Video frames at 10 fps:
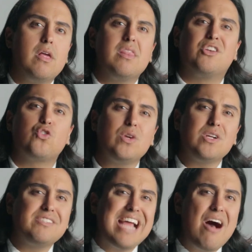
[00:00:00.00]
the
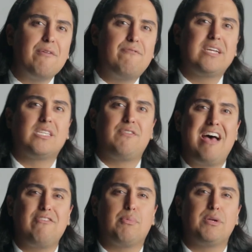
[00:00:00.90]
trickle-down effects of
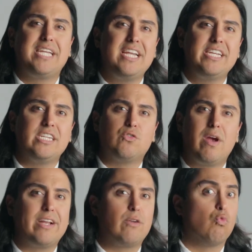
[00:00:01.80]
having Pretendians
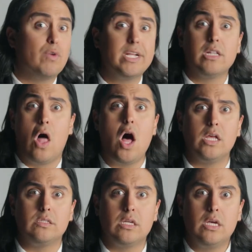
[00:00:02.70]
writing real
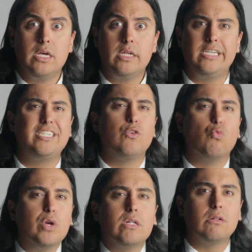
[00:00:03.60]
laws, teaching
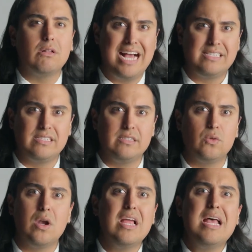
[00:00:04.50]
real classes,
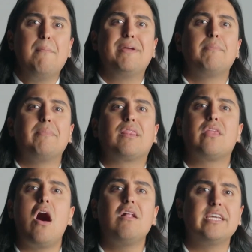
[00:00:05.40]
or becoming
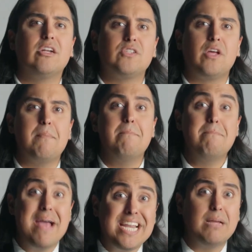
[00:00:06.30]
thought leaders on the
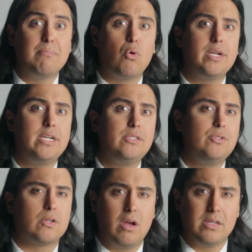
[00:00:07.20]
many important
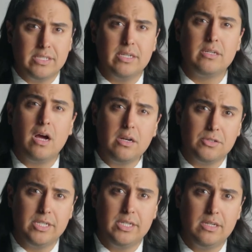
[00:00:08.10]
issues across Indian country.